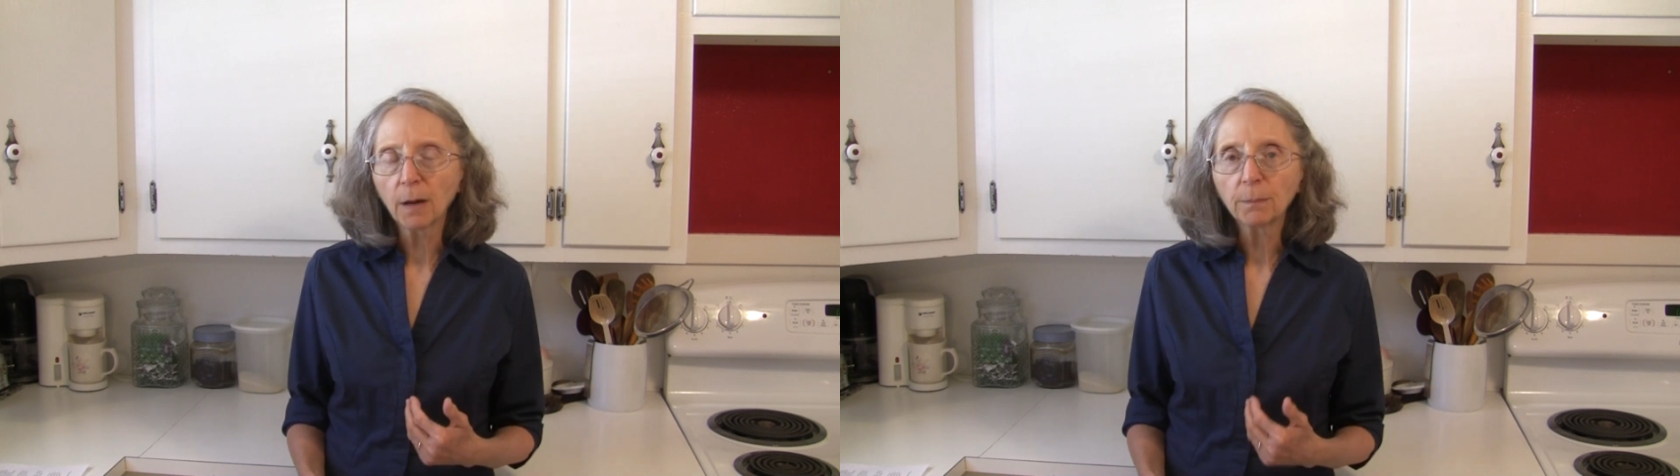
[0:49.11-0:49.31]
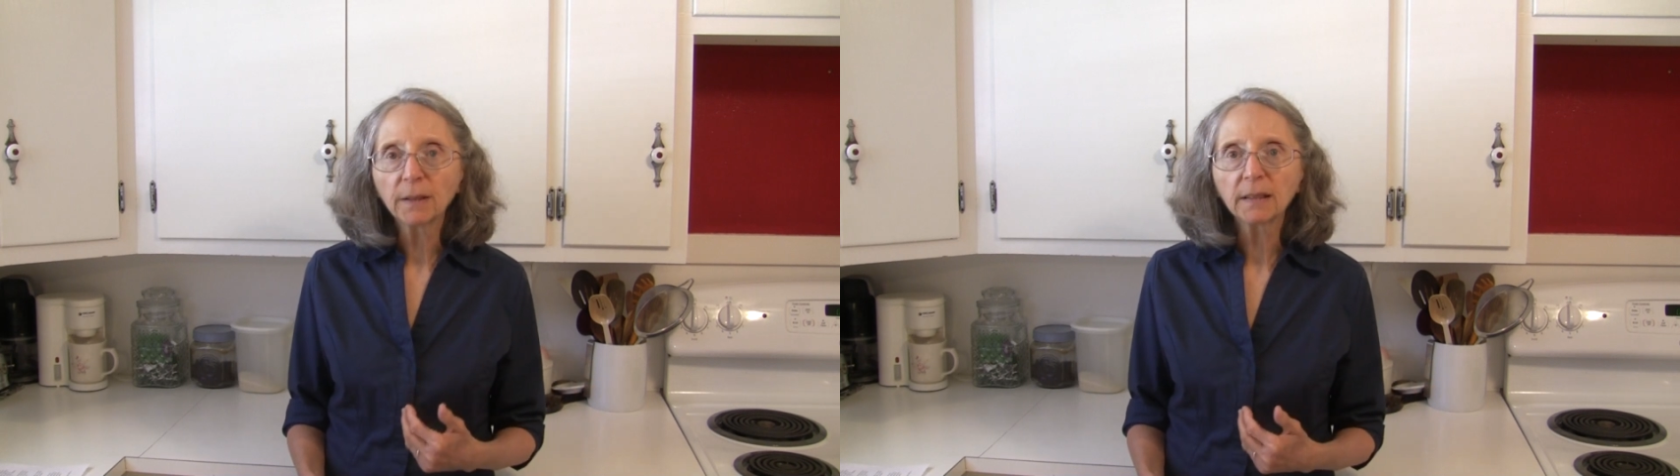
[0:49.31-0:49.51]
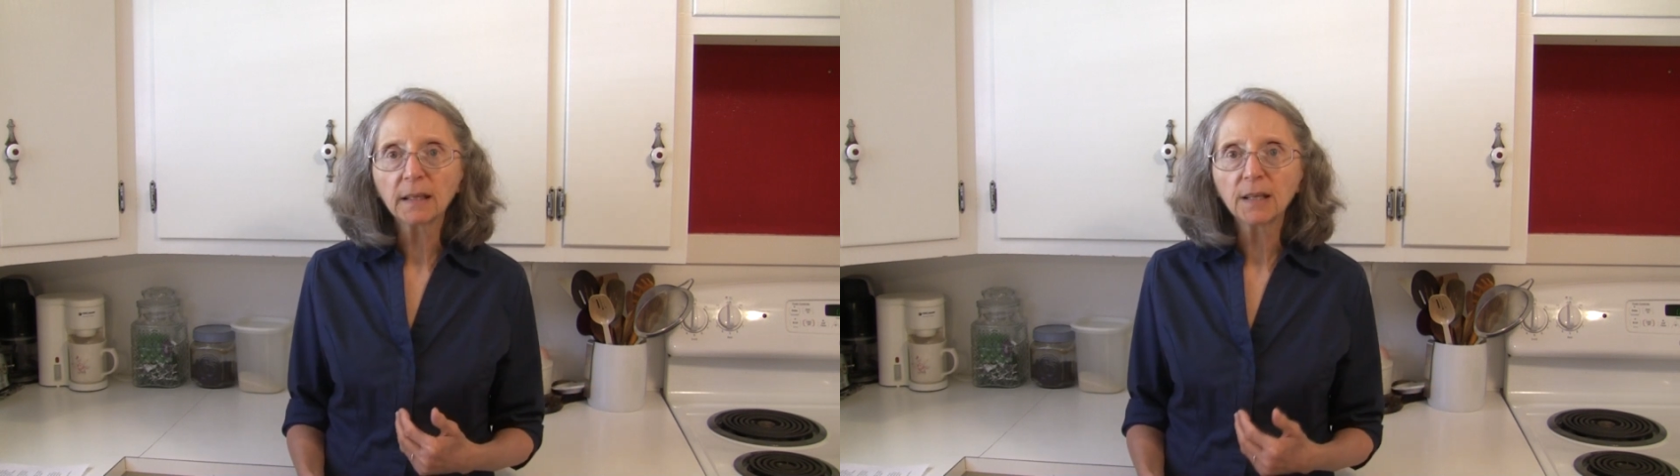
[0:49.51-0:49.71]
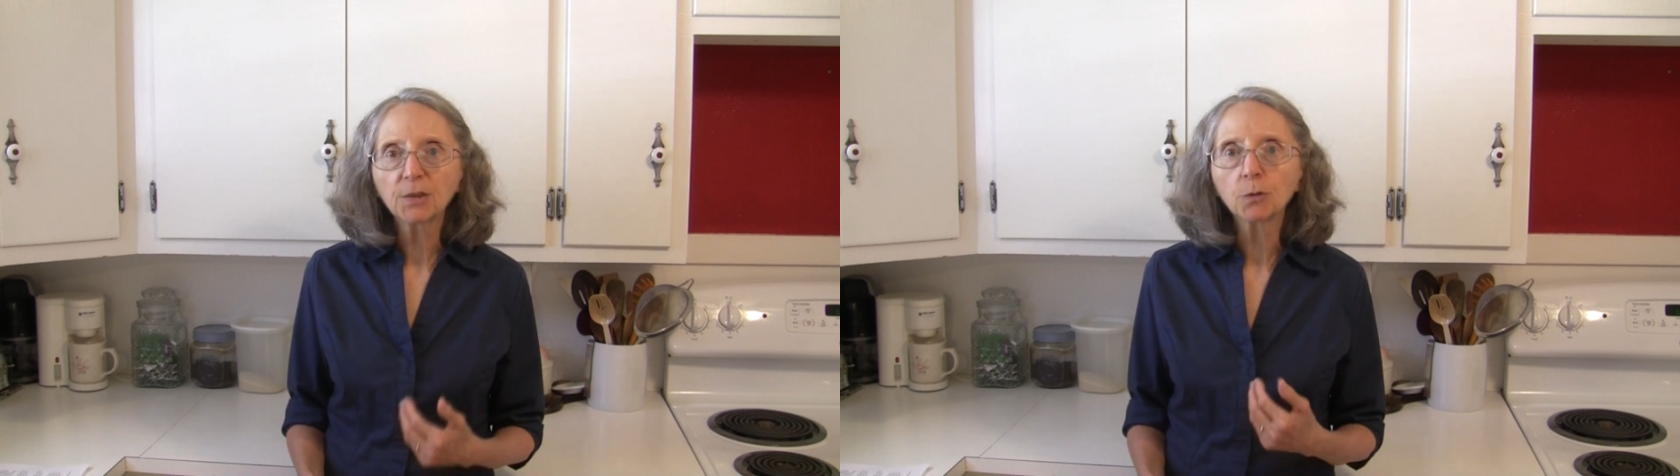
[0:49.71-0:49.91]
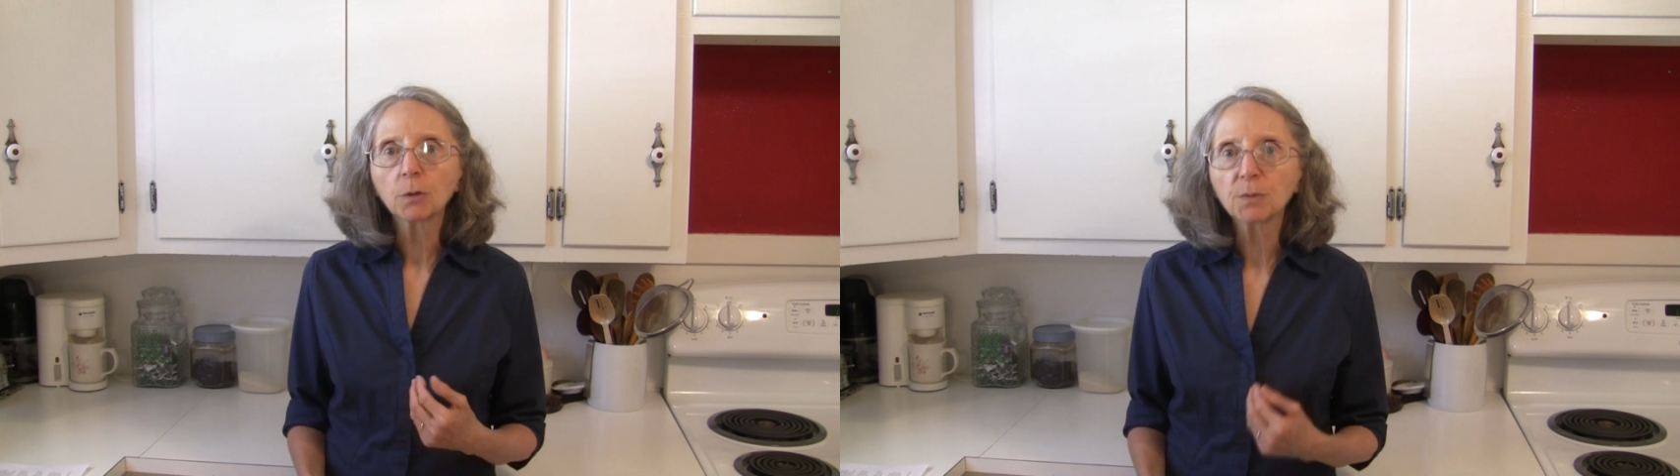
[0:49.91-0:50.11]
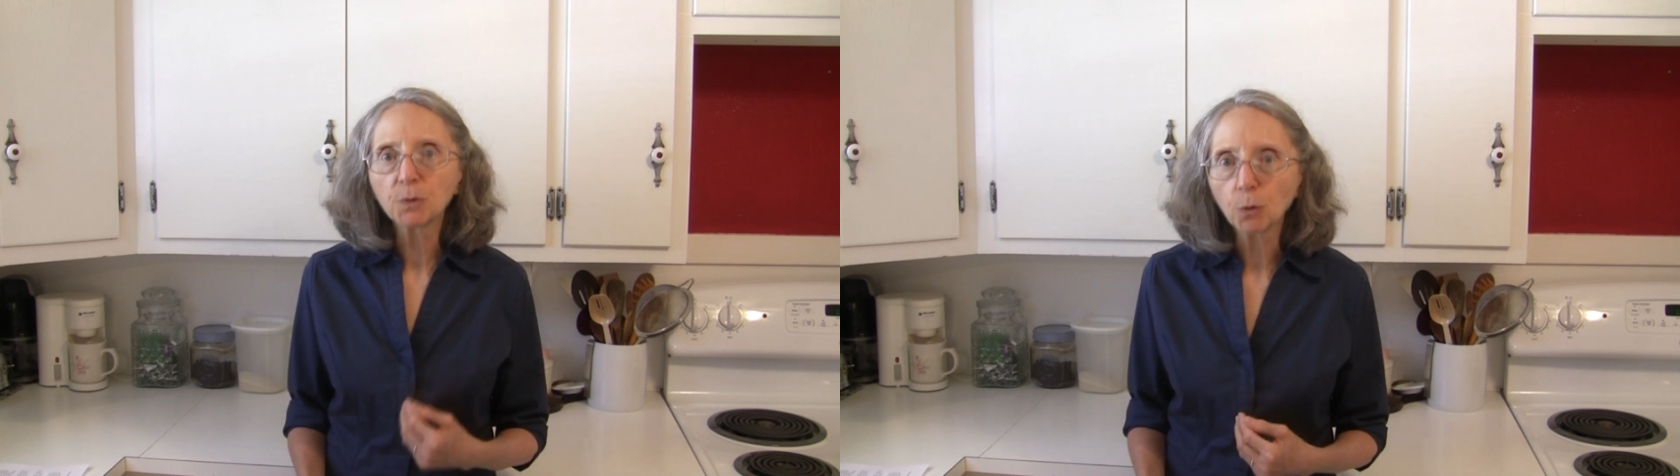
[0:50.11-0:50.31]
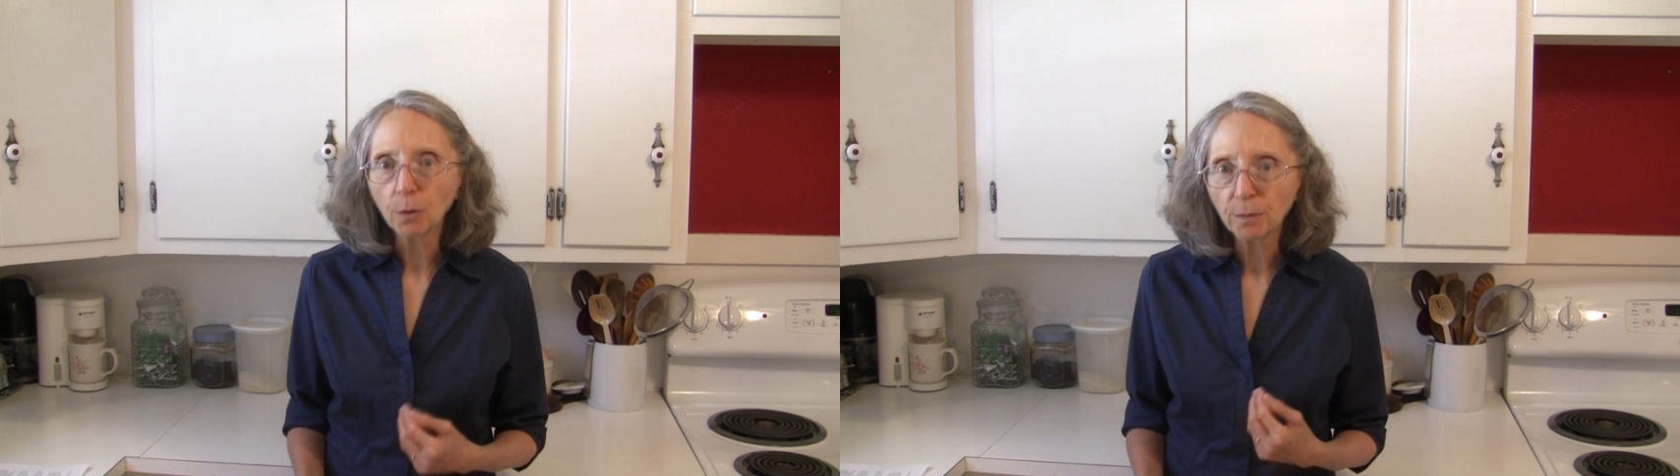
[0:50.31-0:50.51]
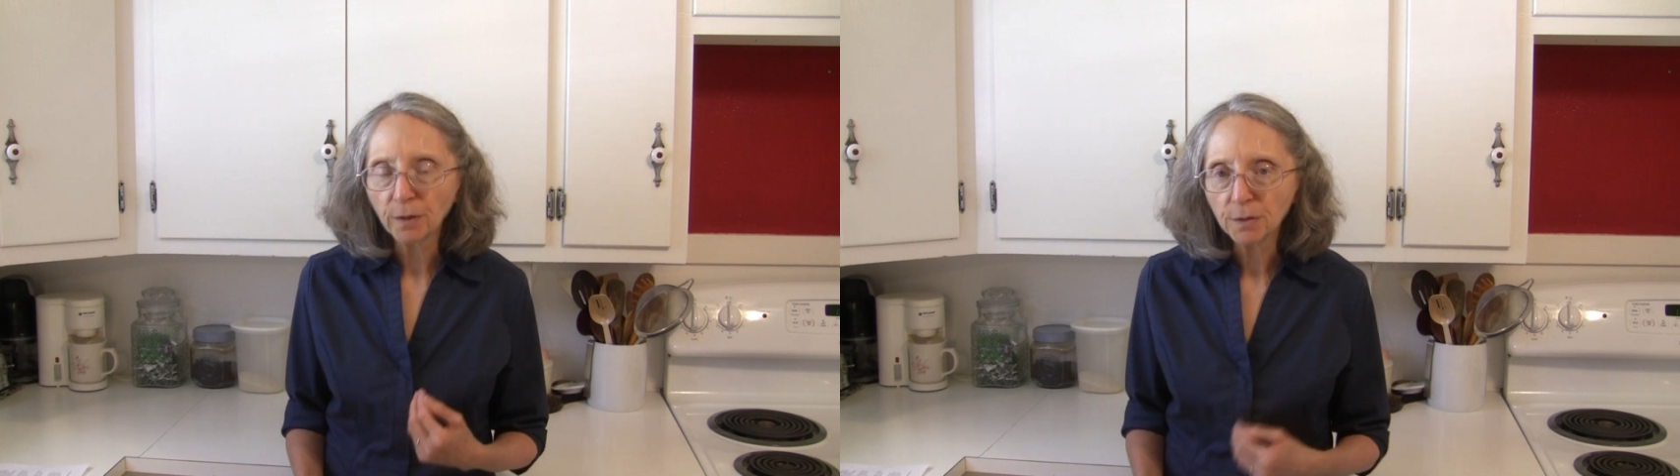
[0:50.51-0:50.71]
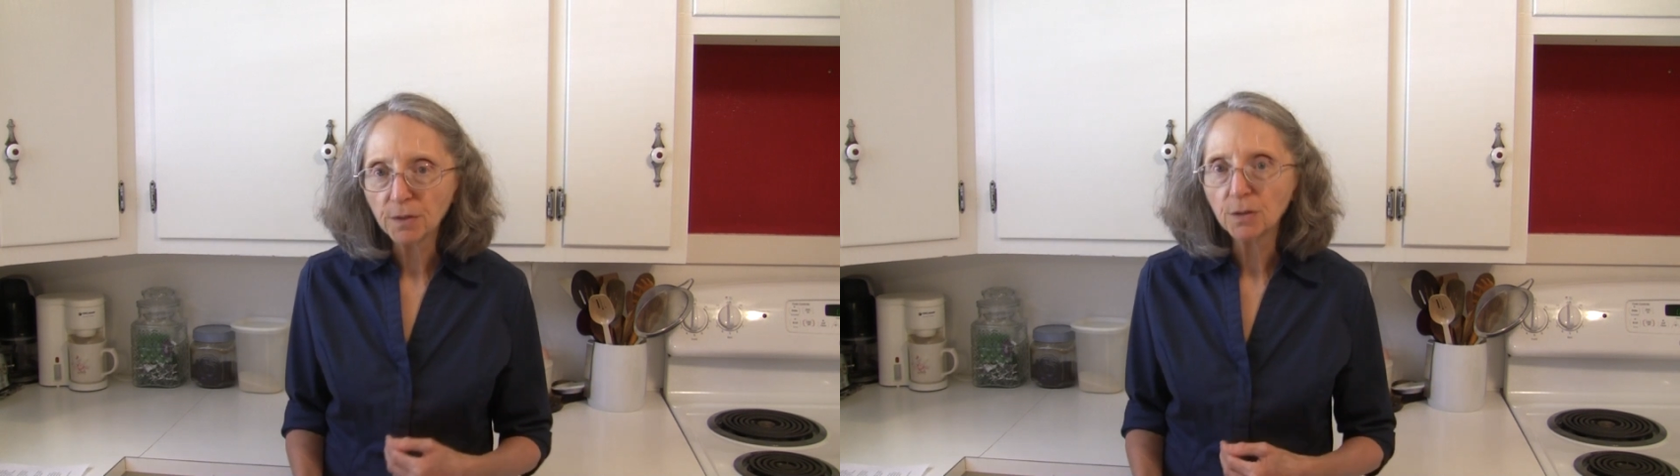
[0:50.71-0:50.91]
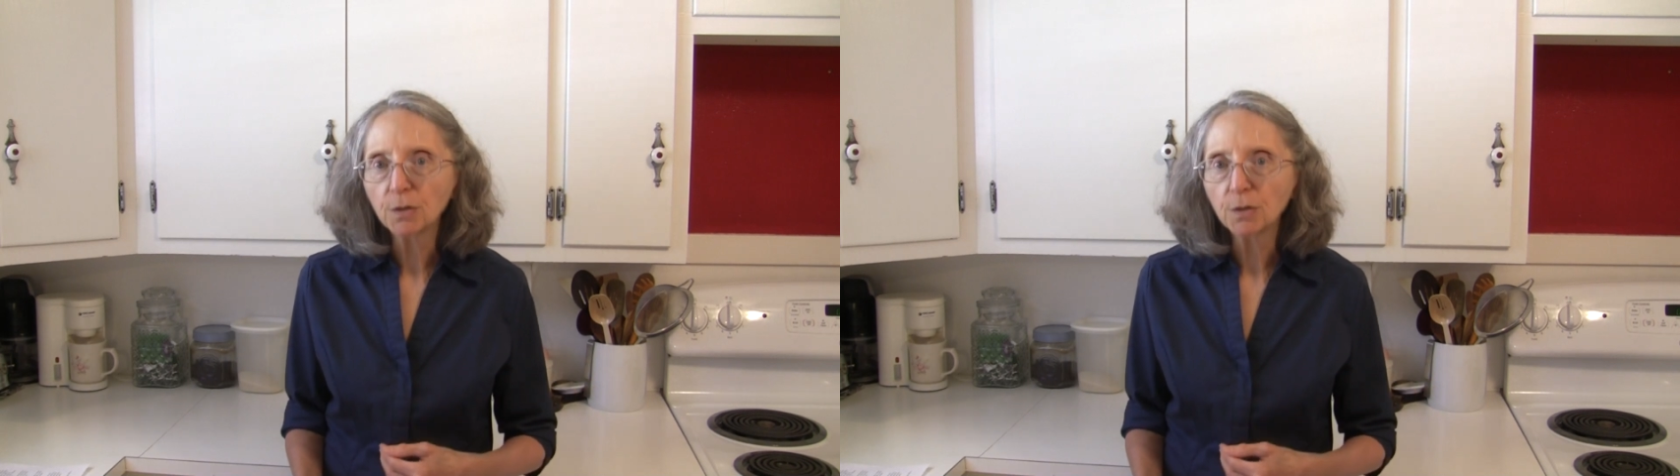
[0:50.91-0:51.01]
ability to absorb those